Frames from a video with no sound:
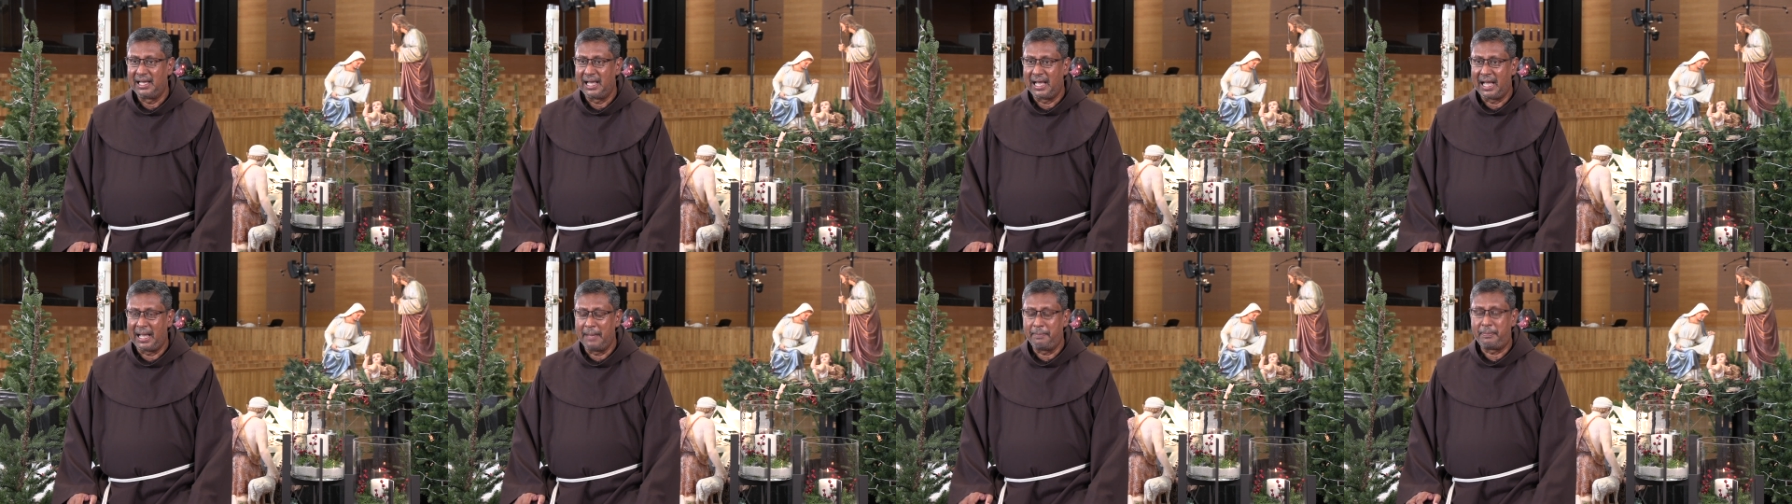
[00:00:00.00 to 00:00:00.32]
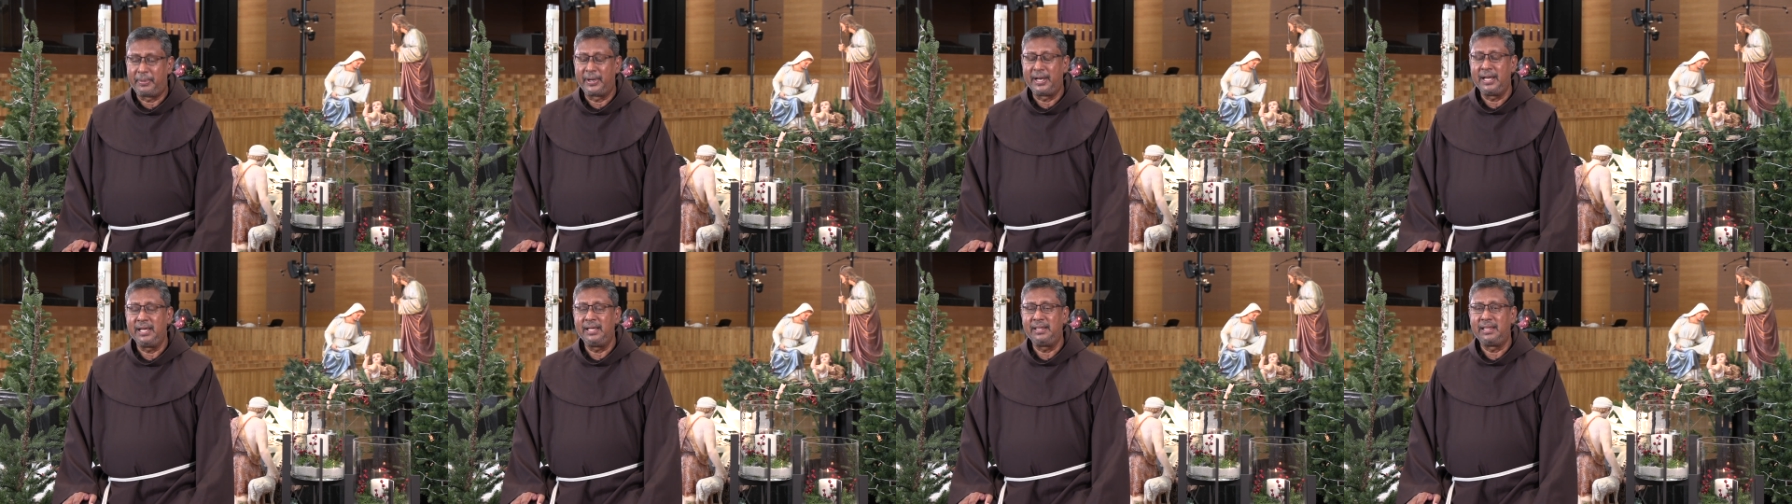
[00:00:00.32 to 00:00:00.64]
I
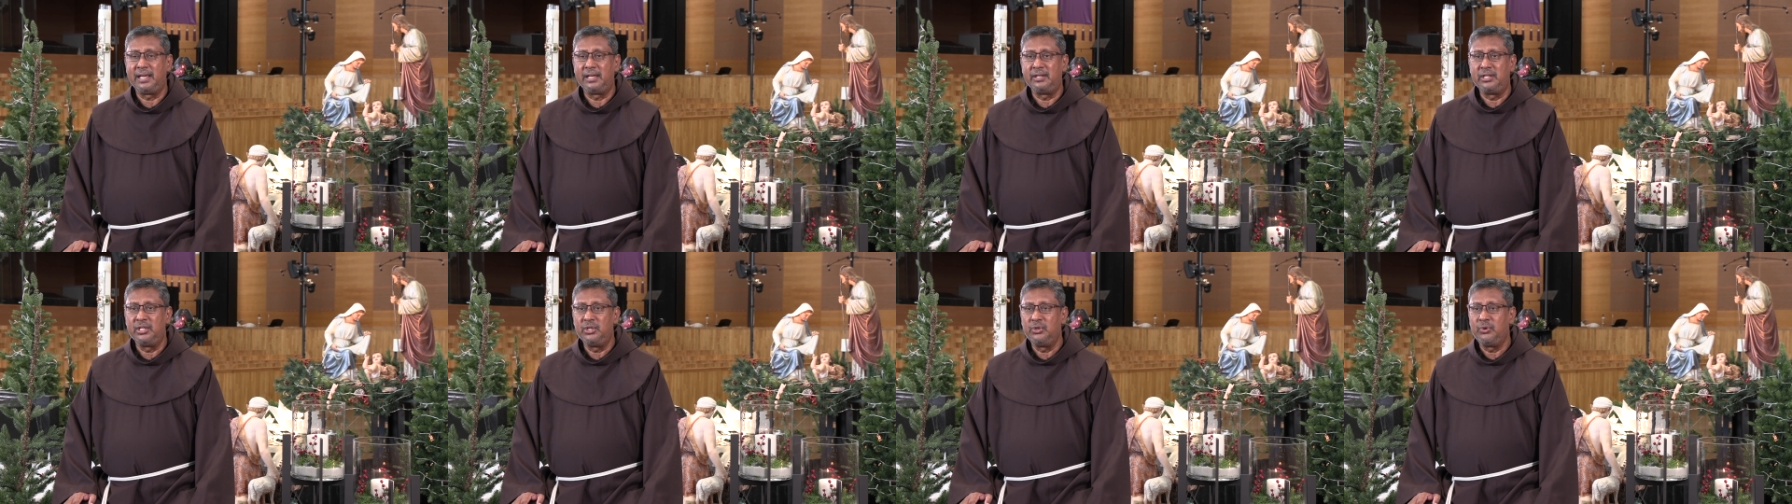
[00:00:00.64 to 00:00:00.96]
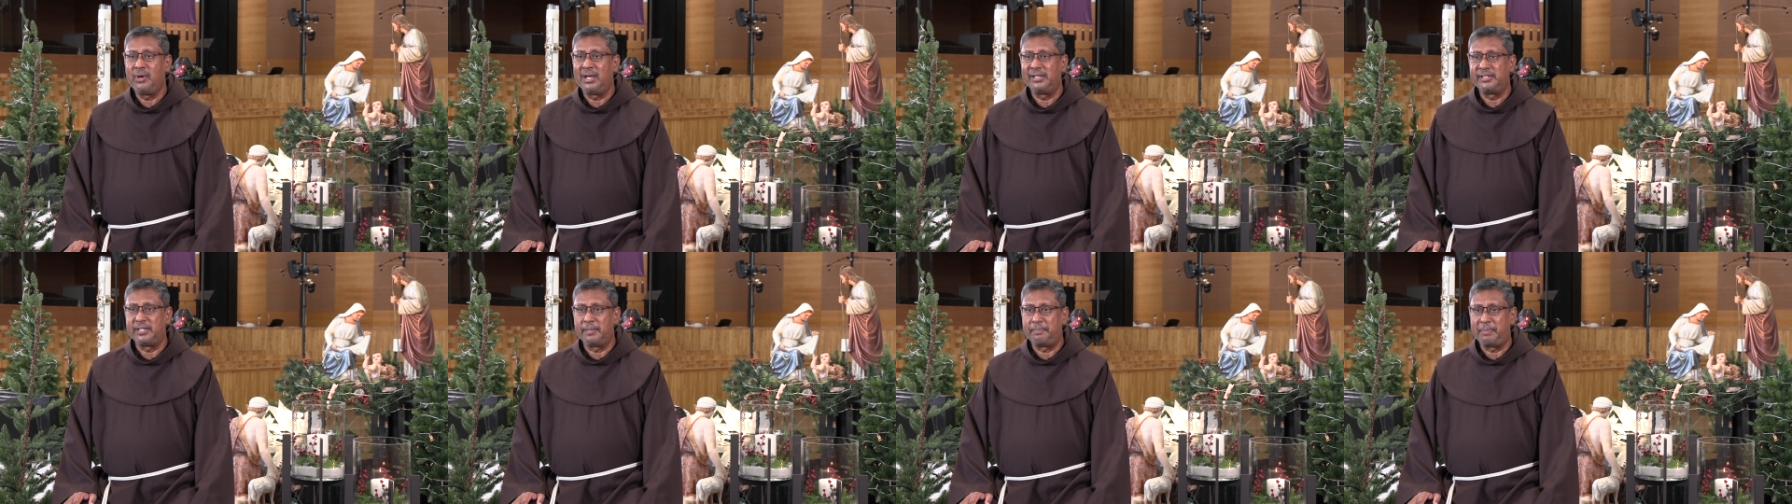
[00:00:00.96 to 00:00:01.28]
pray that you
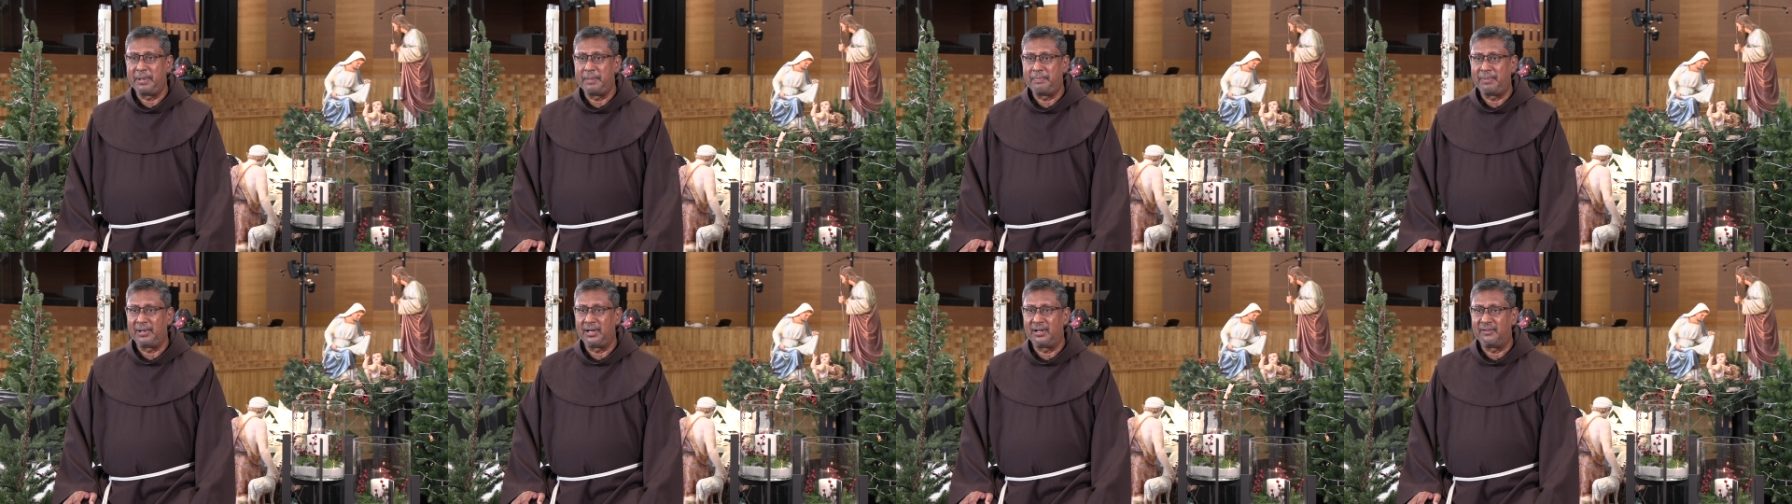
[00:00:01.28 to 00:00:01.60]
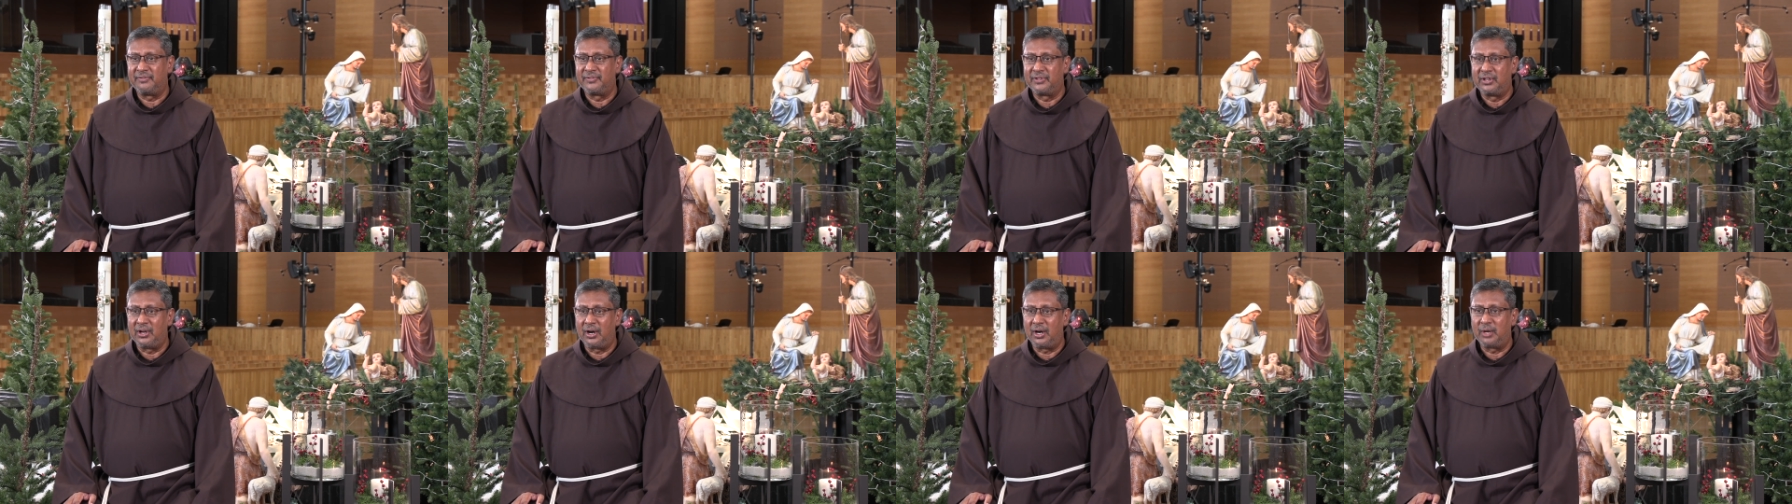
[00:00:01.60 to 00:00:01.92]
as the people
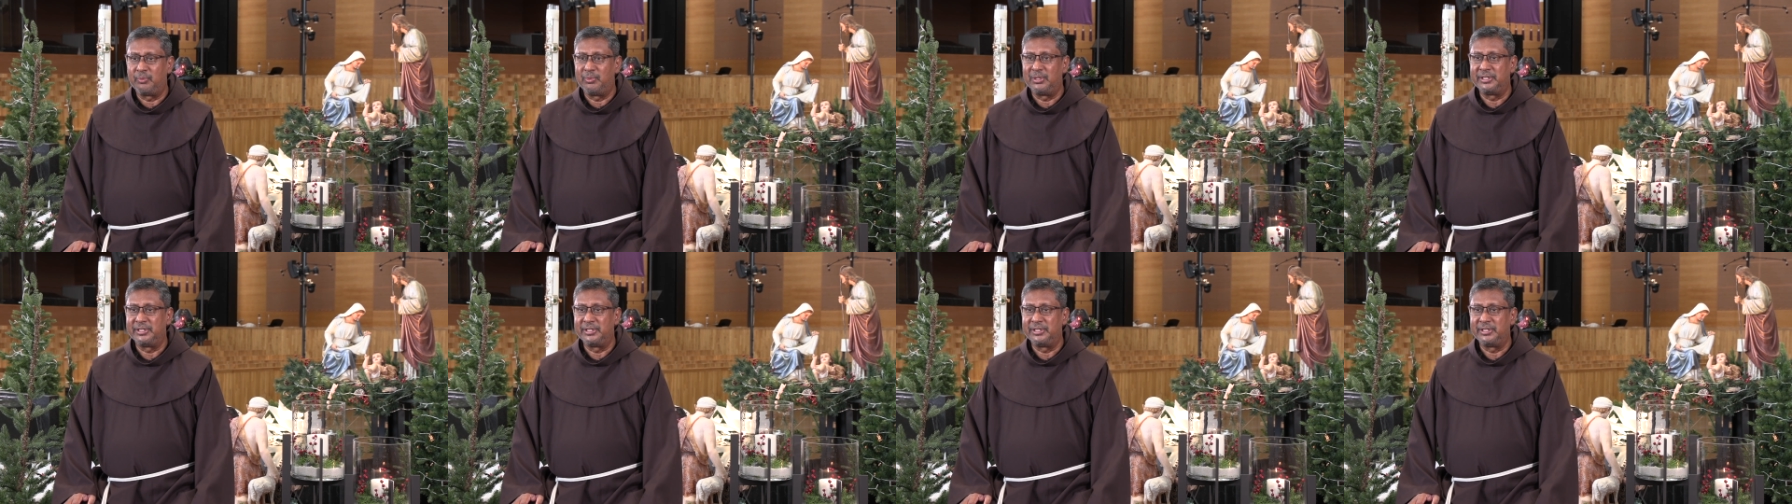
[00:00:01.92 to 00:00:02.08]
of God